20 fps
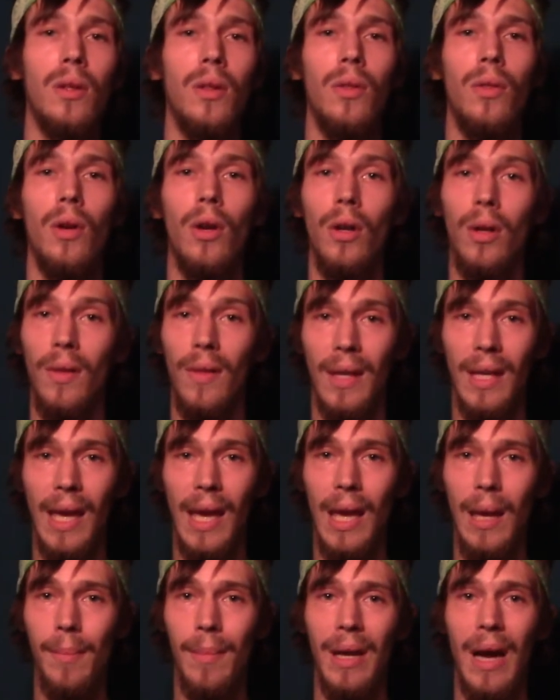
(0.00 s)
third of the
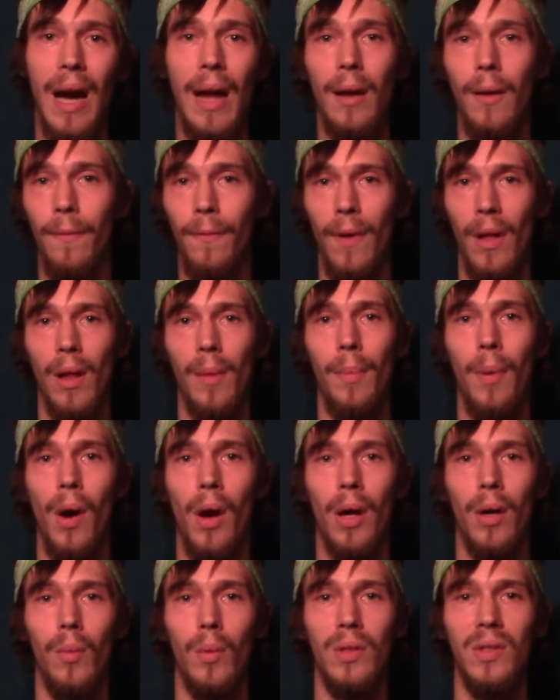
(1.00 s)
game kind of fell
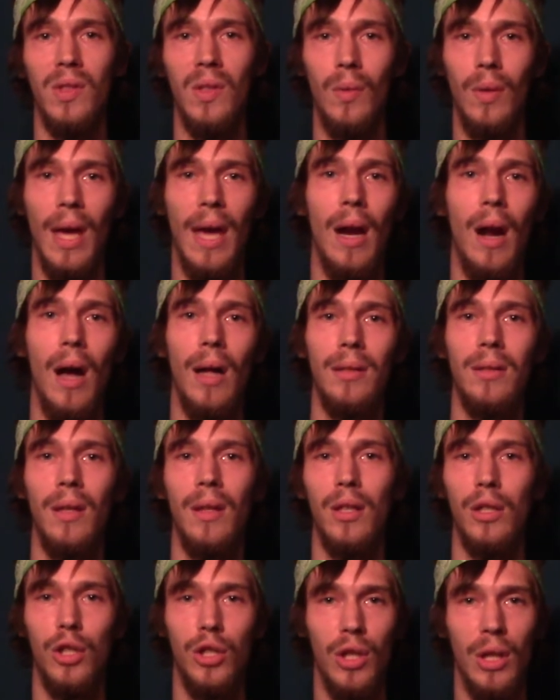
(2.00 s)
apart once you get onto
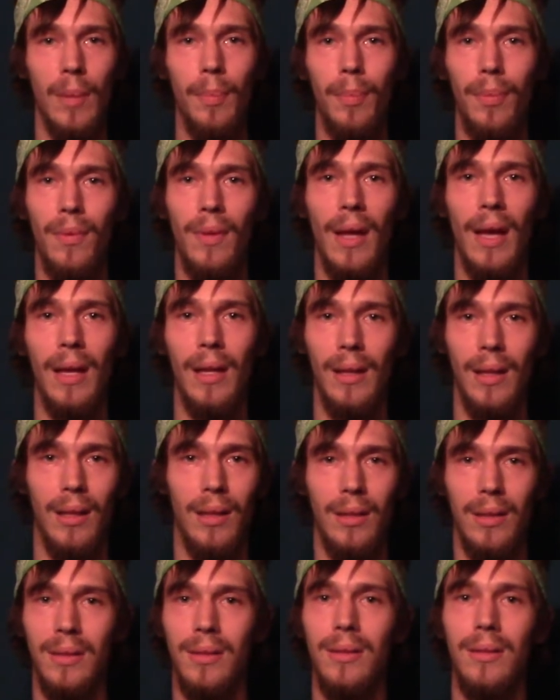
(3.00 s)
the ship,
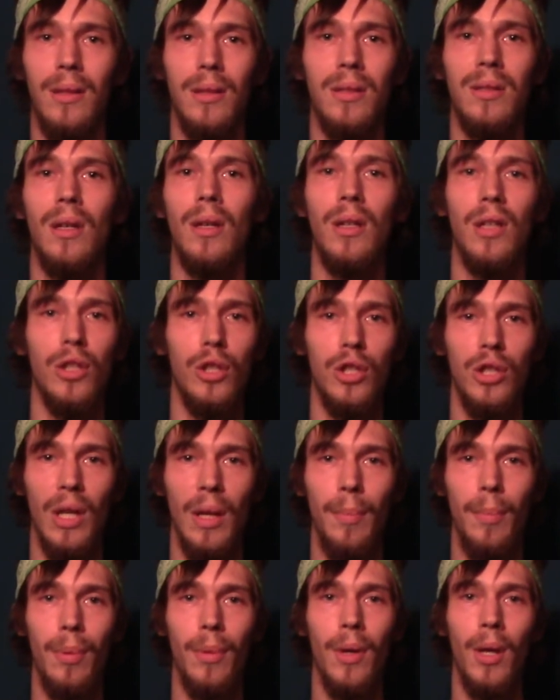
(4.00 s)
the sunken
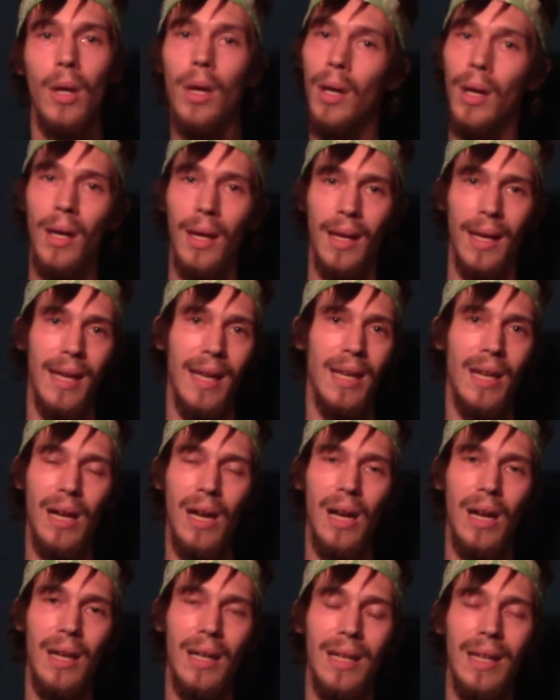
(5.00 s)
ship.
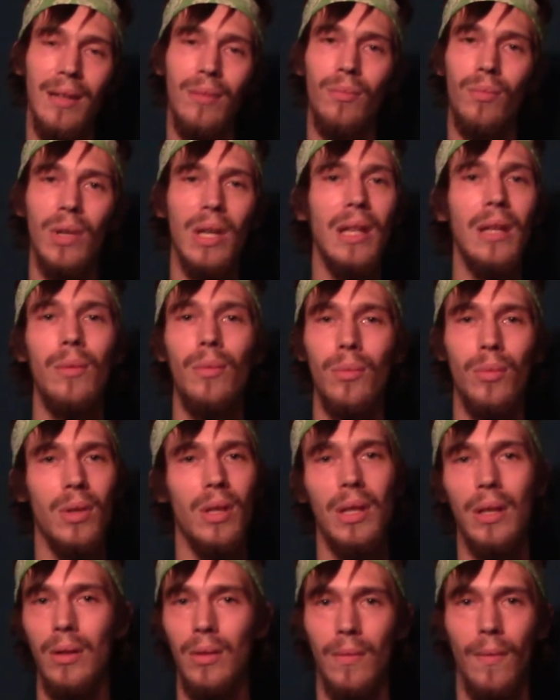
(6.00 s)
It
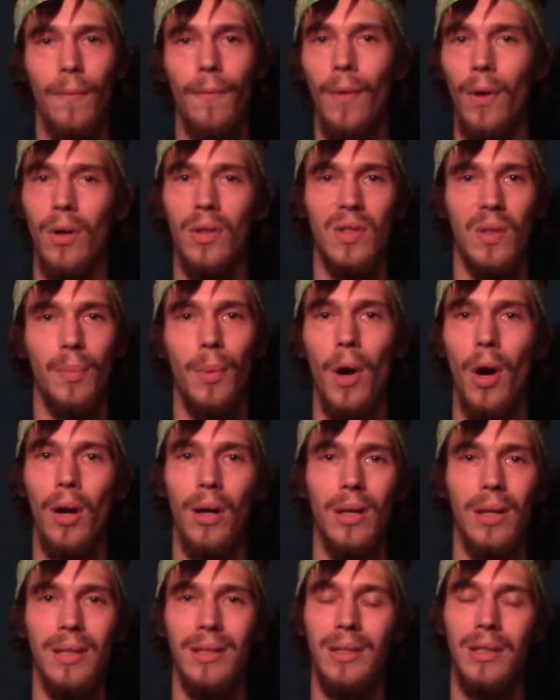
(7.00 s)
really falls
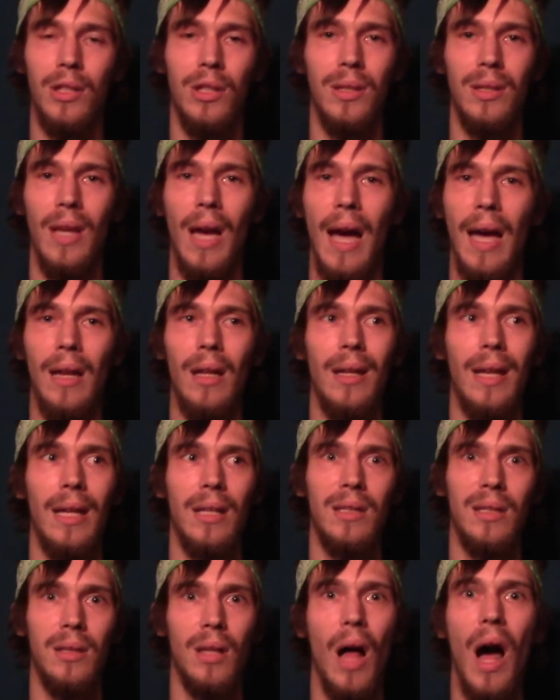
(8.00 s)
apart. It's just kind of like
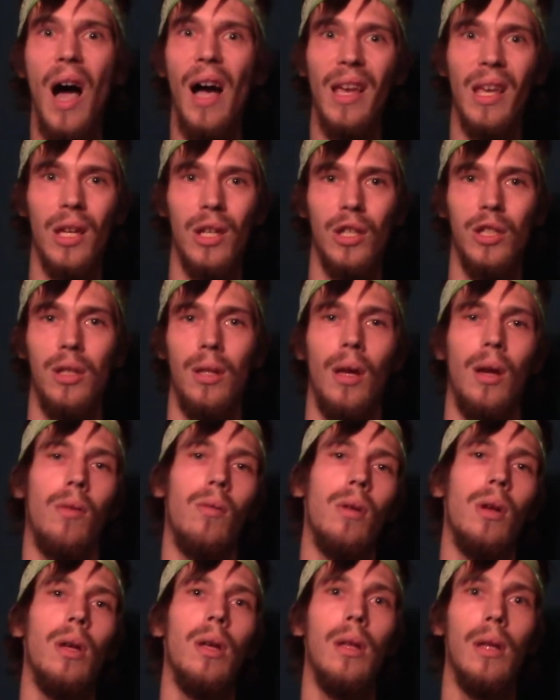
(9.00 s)
sluggish. Like,
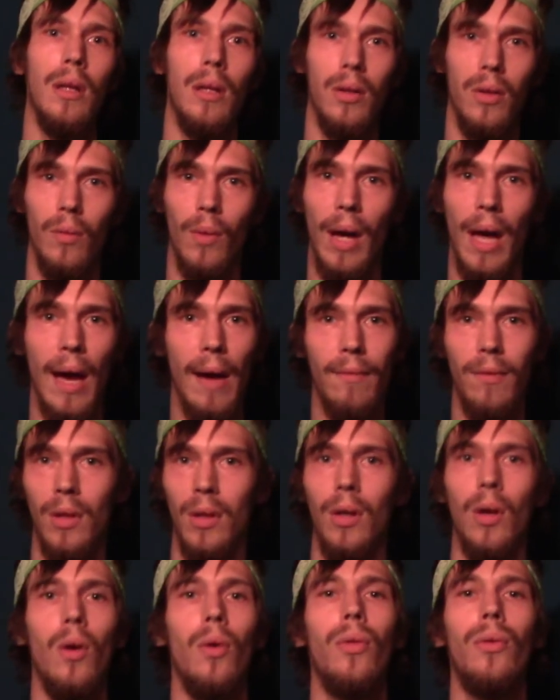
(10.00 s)
really, do I have to
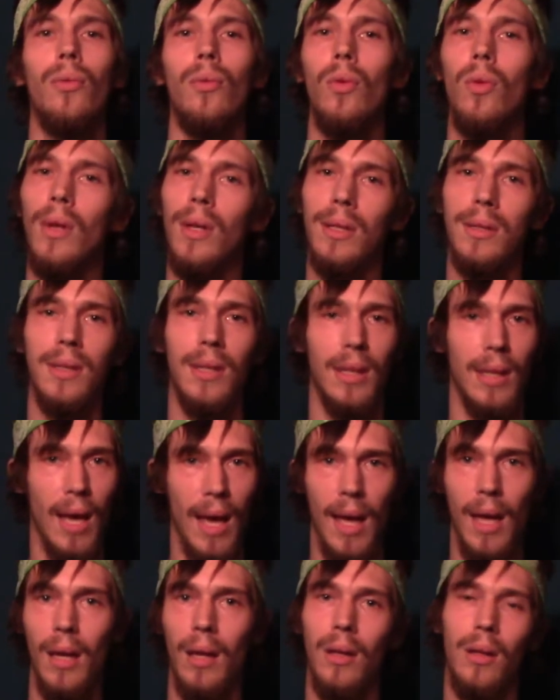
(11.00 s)
go through this
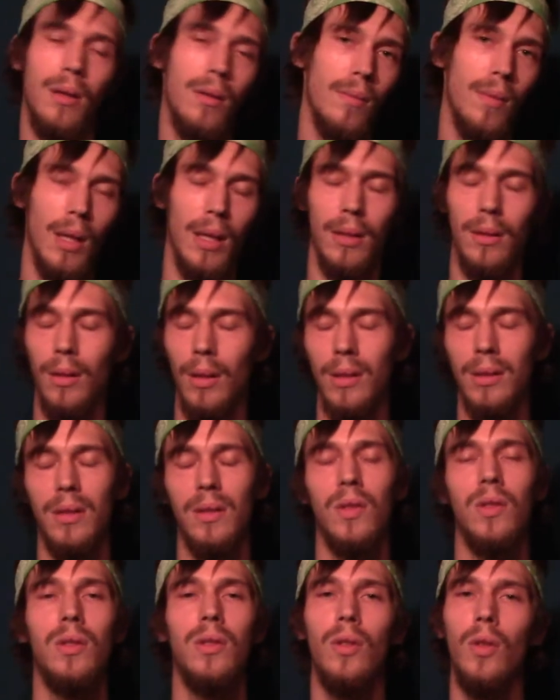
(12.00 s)
again? Like, this
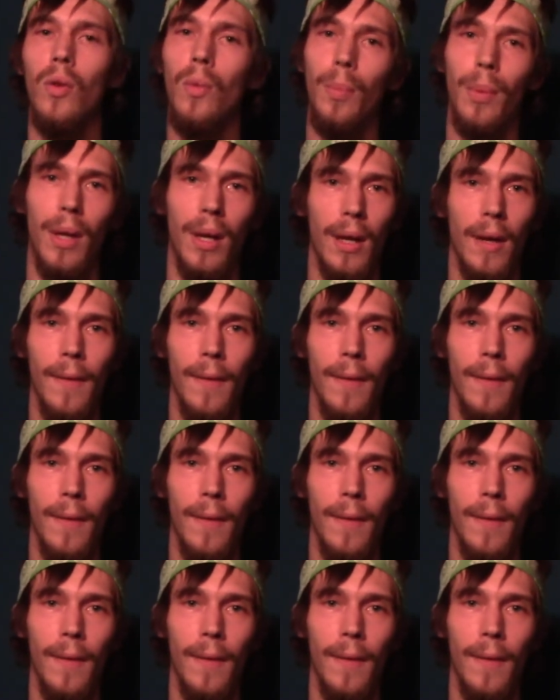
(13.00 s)
is stupid.